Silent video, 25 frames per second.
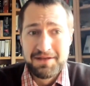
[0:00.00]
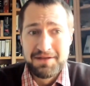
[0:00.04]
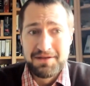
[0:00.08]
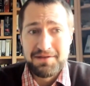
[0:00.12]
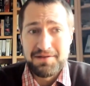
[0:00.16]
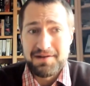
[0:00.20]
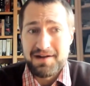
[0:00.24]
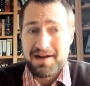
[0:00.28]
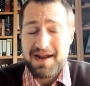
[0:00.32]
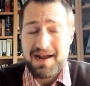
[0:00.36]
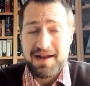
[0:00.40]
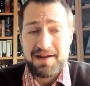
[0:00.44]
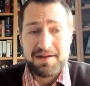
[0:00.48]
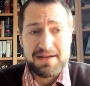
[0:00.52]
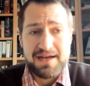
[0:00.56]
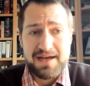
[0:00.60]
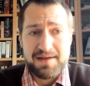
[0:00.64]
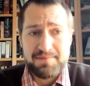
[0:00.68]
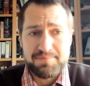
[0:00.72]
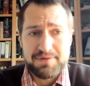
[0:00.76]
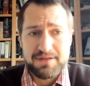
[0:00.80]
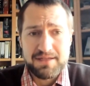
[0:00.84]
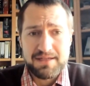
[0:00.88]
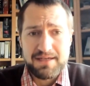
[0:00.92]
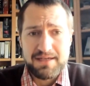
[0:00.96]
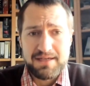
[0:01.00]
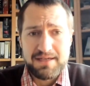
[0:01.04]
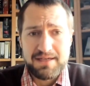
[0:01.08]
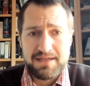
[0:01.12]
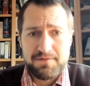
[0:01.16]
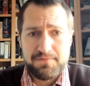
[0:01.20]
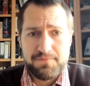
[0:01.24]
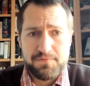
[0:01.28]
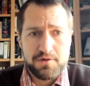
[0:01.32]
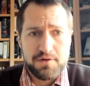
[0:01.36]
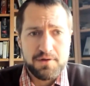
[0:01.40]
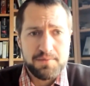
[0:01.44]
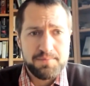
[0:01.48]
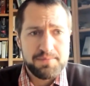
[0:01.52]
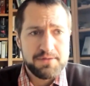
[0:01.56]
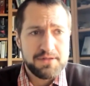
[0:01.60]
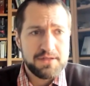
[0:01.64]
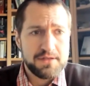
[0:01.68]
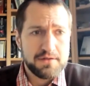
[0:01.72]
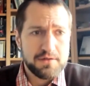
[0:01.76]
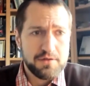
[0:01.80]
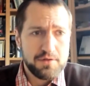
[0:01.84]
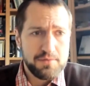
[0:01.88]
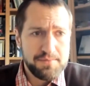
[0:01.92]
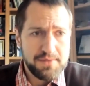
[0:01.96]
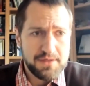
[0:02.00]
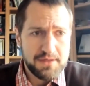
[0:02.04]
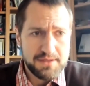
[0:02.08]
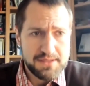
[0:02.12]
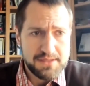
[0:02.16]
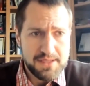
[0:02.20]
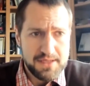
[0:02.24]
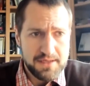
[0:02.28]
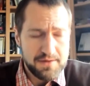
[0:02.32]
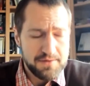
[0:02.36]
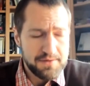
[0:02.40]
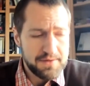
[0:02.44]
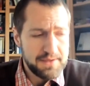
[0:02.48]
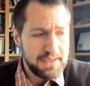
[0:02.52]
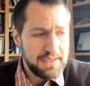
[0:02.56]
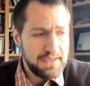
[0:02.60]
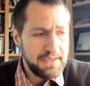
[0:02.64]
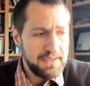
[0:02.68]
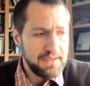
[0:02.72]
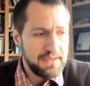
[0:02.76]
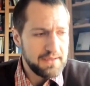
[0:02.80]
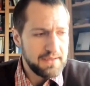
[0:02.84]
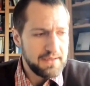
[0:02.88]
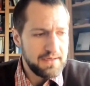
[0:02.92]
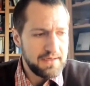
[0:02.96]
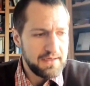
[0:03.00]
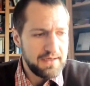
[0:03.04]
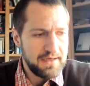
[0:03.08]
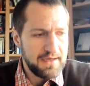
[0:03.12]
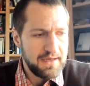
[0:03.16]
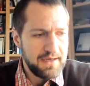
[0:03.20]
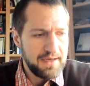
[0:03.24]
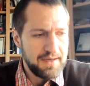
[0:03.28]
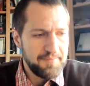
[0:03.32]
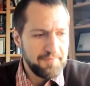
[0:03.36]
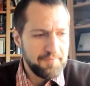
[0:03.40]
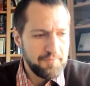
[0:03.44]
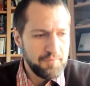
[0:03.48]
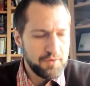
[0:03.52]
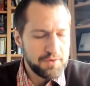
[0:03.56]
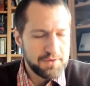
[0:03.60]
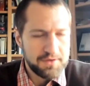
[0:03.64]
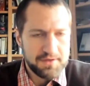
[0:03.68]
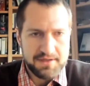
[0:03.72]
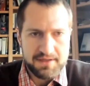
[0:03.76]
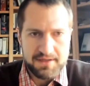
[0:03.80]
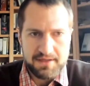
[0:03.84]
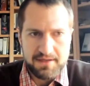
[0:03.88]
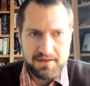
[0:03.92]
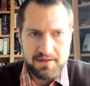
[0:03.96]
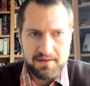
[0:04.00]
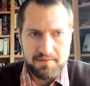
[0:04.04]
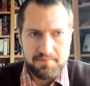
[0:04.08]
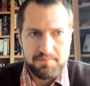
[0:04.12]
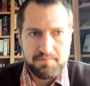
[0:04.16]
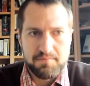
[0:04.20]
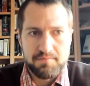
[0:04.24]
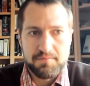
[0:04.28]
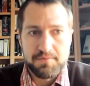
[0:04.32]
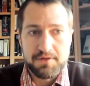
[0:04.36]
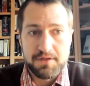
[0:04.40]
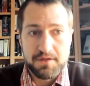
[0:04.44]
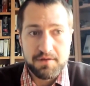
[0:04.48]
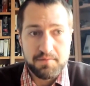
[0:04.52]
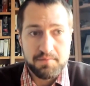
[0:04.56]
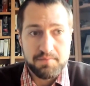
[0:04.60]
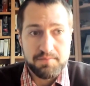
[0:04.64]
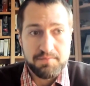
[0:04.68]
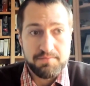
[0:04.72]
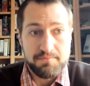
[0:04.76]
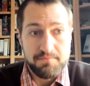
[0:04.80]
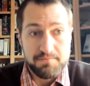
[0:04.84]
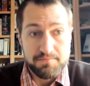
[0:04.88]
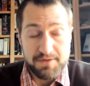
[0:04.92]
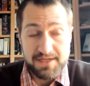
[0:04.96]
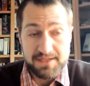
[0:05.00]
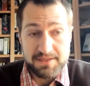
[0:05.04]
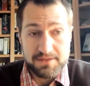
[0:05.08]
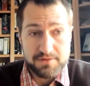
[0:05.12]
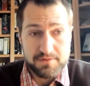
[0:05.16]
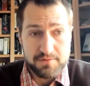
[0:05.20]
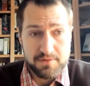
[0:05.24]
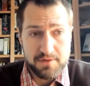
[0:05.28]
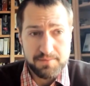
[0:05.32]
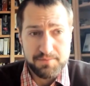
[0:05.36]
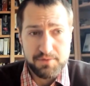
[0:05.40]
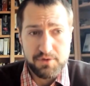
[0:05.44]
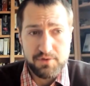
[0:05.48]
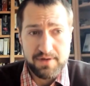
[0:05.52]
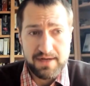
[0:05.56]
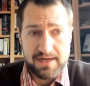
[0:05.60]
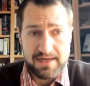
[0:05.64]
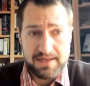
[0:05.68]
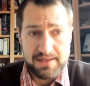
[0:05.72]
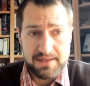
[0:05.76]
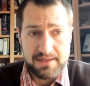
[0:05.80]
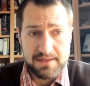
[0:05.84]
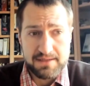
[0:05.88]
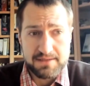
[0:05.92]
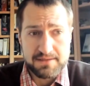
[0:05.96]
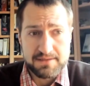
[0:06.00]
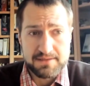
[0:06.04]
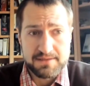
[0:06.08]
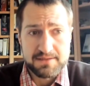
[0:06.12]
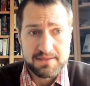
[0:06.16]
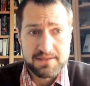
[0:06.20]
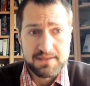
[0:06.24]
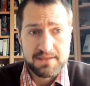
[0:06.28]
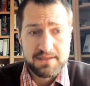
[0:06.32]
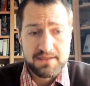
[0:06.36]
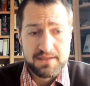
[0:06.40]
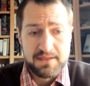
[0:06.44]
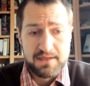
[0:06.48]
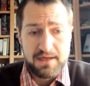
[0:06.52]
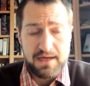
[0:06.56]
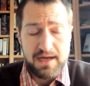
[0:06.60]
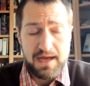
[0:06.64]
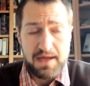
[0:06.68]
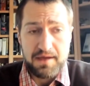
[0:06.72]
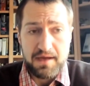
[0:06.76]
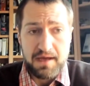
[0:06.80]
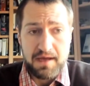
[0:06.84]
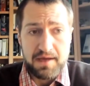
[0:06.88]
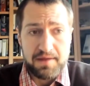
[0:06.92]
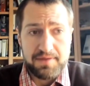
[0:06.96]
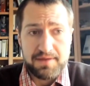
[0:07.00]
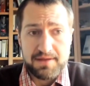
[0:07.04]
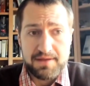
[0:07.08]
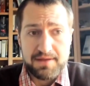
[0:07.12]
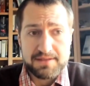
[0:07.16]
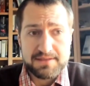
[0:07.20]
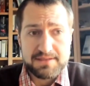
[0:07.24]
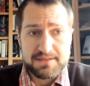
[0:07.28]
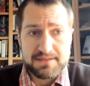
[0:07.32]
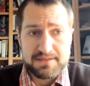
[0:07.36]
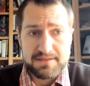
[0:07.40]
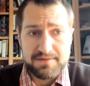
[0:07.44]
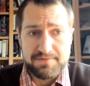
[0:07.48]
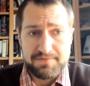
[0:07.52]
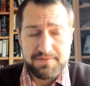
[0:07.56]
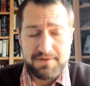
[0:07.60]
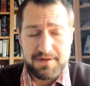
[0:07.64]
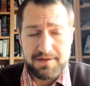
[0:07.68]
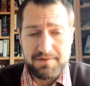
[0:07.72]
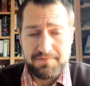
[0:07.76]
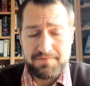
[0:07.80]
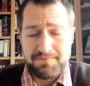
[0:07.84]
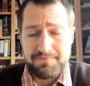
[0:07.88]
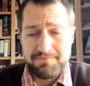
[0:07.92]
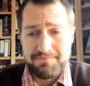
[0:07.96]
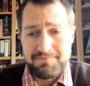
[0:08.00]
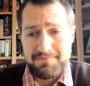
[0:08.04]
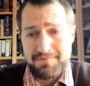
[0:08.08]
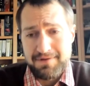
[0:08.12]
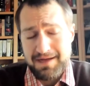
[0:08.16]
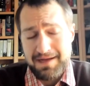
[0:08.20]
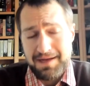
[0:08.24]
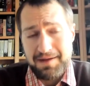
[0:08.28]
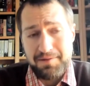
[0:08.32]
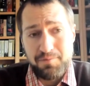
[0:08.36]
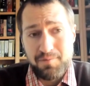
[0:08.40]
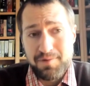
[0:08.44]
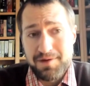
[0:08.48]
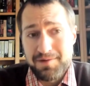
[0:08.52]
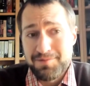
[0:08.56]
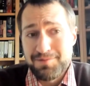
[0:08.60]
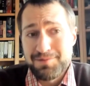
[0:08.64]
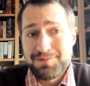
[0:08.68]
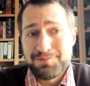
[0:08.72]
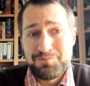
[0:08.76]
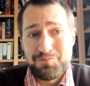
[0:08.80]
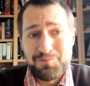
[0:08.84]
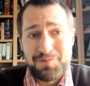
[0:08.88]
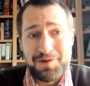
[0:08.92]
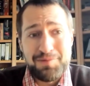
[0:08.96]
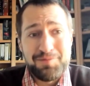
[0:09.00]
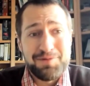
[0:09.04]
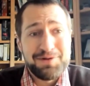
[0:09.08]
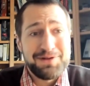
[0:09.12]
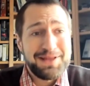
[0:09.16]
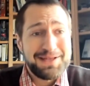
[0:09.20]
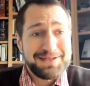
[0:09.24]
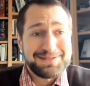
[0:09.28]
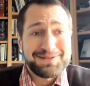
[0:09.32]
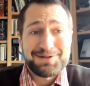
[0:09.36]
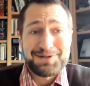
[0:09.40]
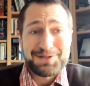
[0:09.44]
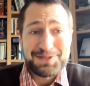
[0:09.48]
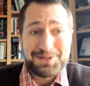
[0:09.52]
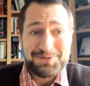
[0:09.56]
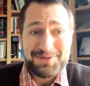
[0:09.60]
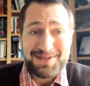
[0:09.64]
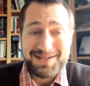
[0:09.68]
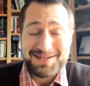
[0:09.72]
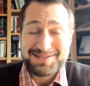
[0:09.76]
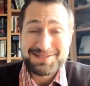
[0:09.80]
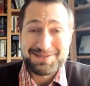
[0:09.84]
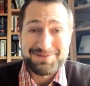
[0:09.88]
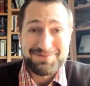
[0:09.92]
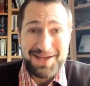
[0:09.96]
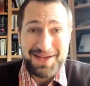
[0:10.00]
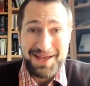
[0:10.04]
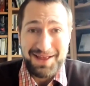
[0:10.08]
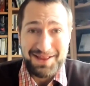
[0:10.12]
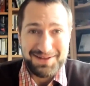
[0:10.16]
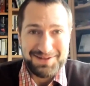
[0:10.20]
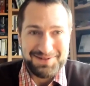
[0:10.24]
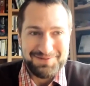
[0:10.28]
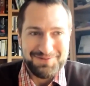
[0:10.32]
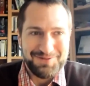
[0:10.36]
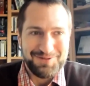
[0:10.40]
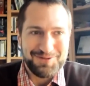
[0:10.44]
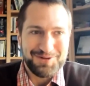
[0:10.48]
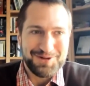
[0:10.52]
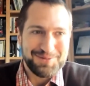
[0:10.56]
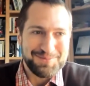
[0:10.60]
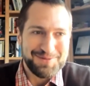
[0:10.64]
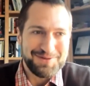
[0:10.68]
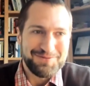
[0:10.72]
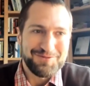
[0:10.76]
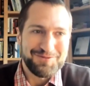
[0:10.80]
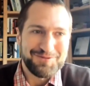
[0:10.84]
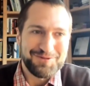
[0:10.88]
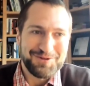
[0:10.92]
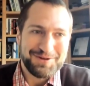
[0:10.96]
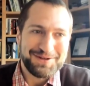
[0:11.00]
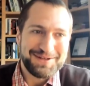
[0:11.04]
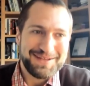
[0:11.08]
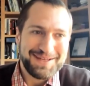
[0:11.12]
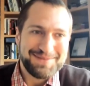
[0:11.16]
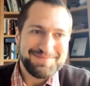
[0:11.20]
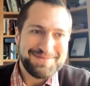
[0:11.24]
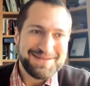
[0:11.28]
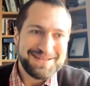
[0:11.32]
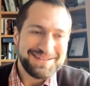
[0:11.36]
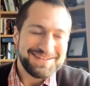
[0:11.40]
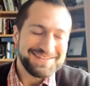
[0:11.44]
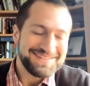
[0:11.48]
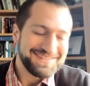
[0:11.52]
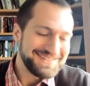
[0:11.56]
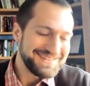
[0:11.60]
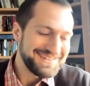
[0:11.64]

not played for a political military. We're gonna brainstorm new ideas. I think this is we would like to argue that it's a valid form of wargaming.